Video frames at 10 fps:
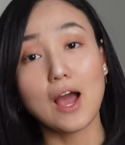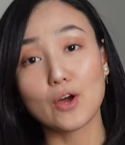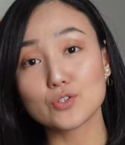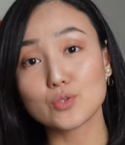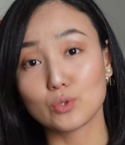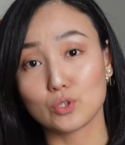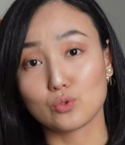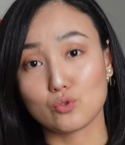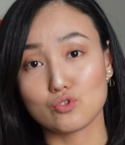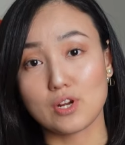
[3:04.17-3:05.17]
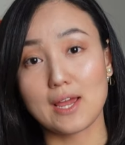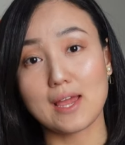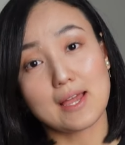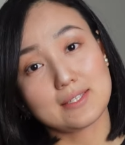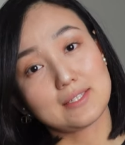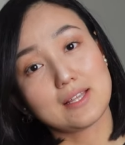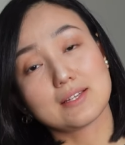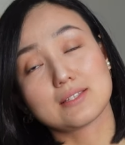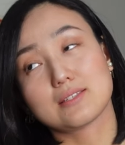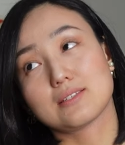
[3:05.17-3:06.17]
I also wanted to try
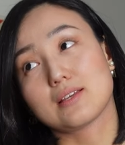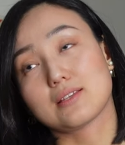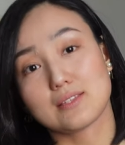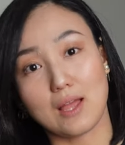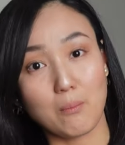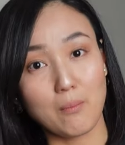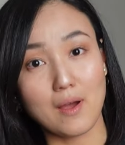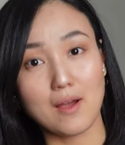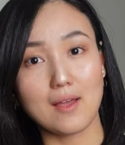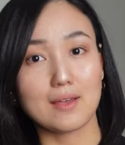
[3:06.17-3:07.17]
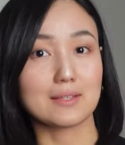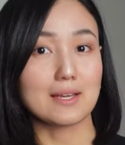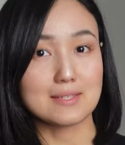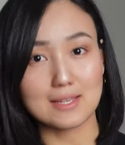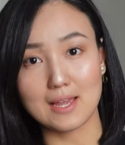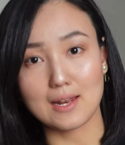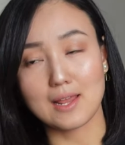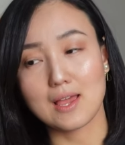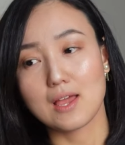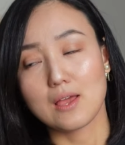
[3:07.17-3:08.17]
Adidas Samba and Gazelle,
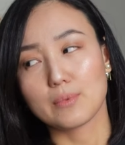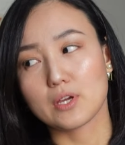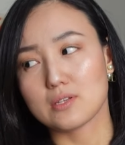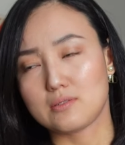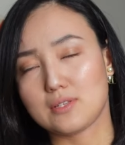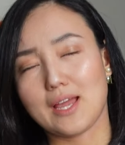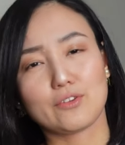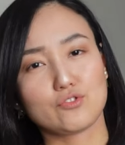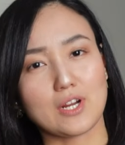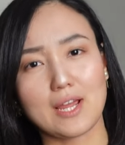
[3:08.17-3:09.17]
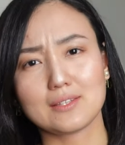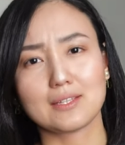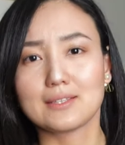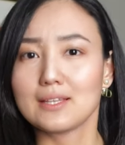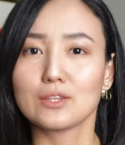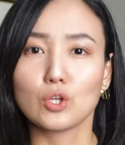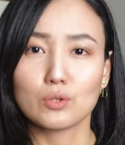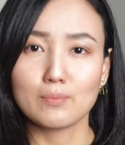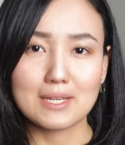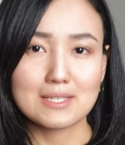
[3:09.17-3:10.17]
because I tried, I think,
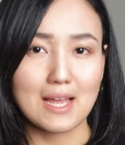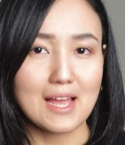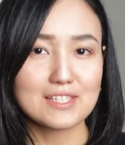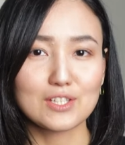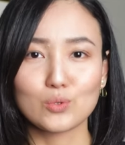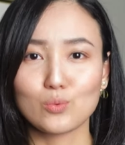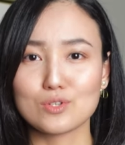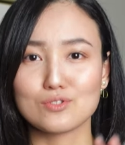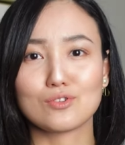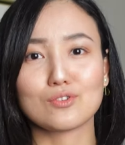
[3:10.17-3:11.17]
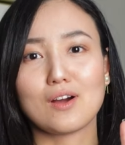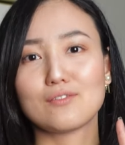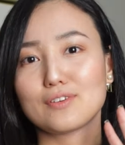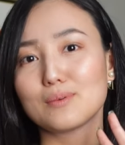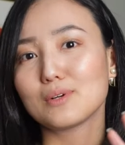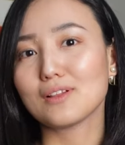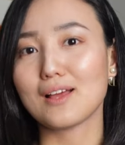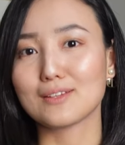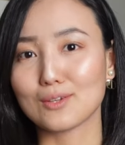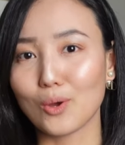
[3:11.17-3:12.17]
not my size, and was not comfortable
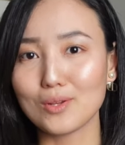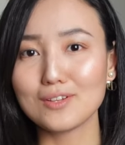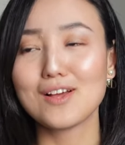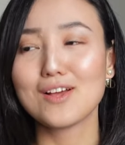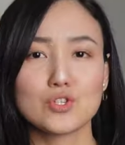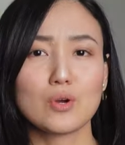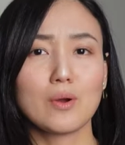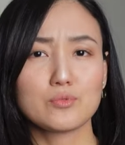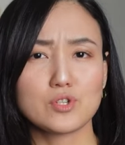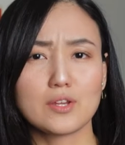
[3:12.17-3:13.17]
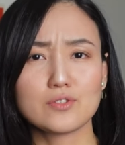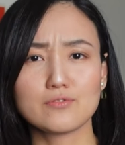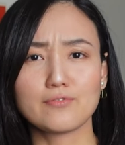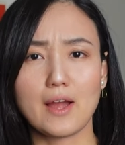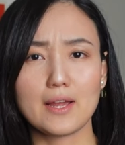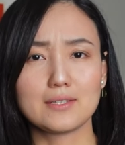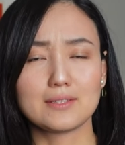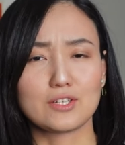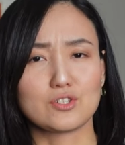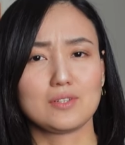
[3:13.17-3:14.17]
at all. So I'm trying to
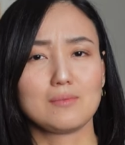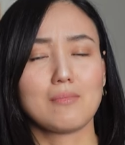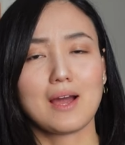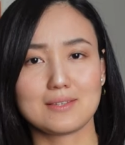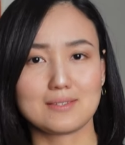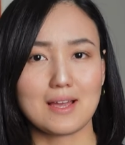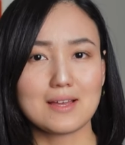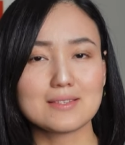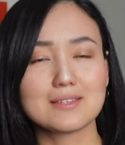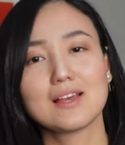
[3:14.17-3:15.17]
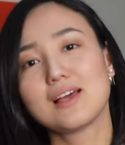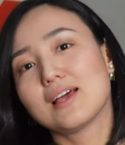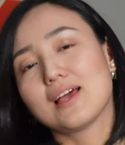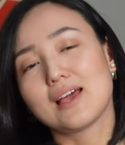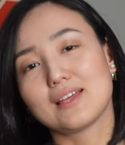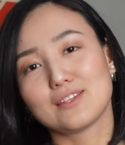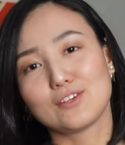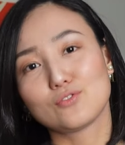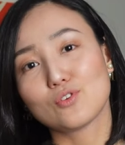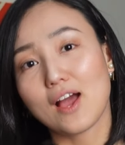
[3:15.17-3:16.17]
find actually my size, and
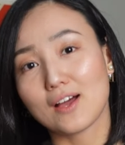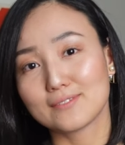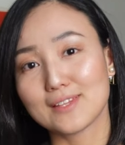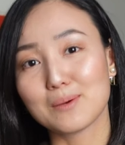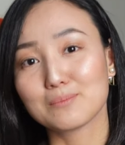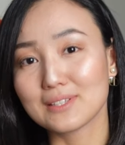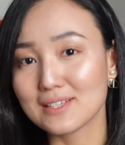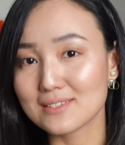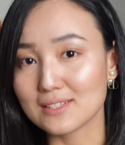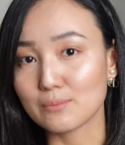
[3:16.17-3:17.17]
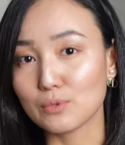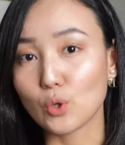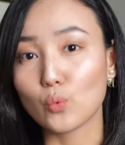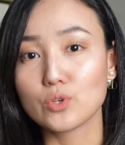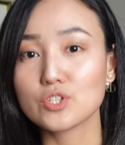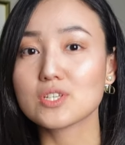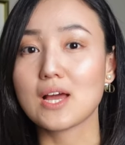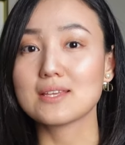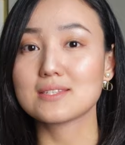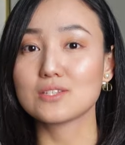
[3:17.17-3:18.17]
if you have them, please let me know which
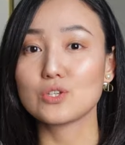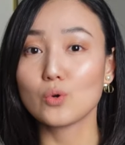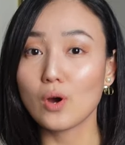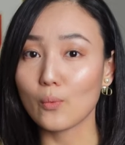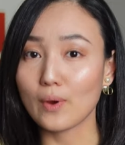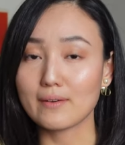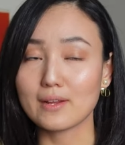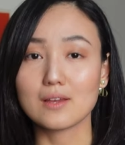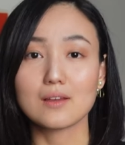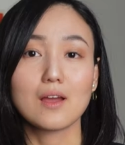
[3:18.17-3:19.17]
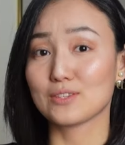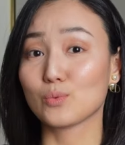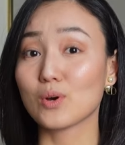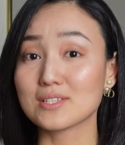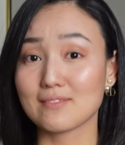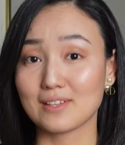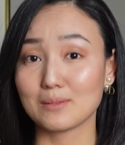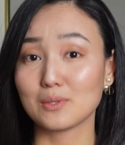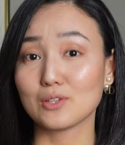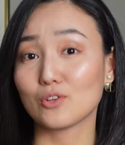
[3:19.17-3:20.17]
size you are wearing. It was
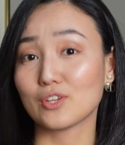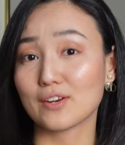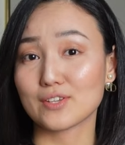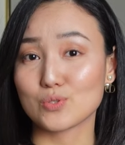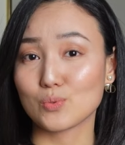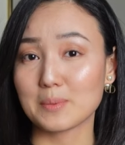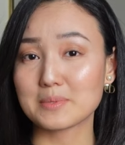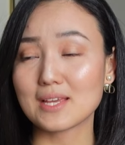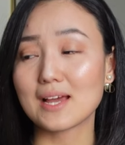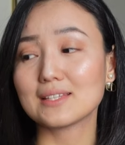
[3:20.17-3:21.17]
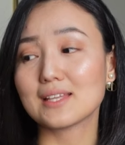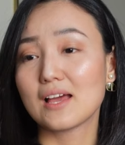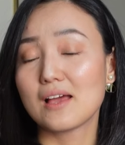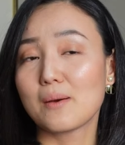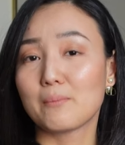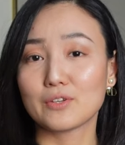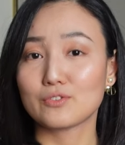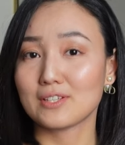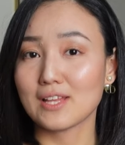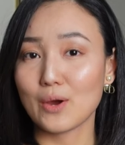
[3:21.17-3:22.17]
available on ARKET's website, but
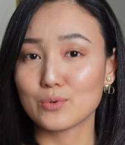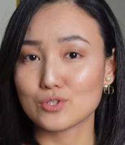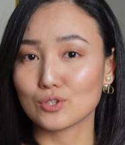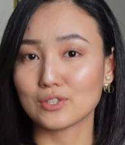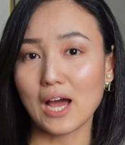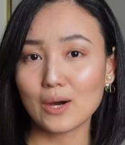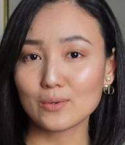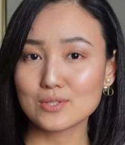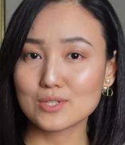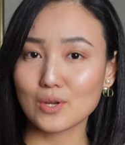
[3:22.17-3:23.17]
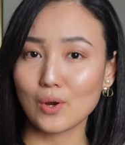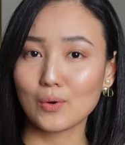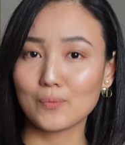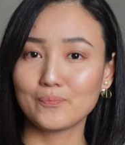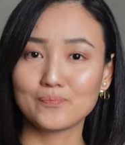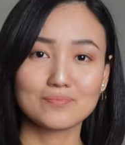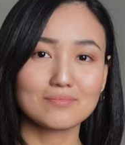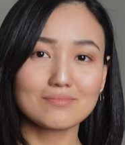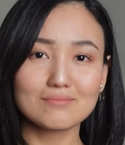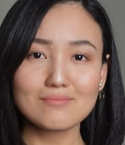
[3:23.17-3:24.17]
right now it's sold out, so
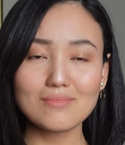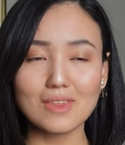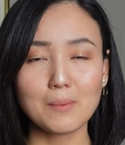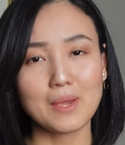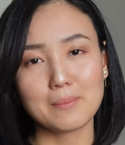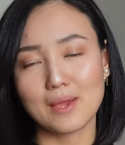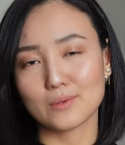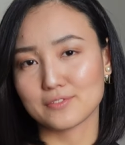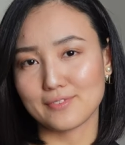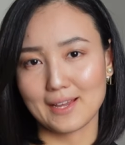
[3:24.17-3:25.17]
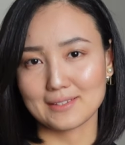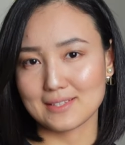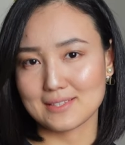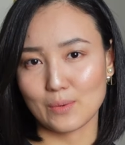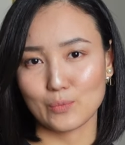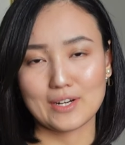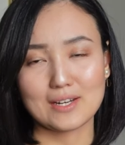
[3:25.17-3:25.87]
maybe I will find it somewhere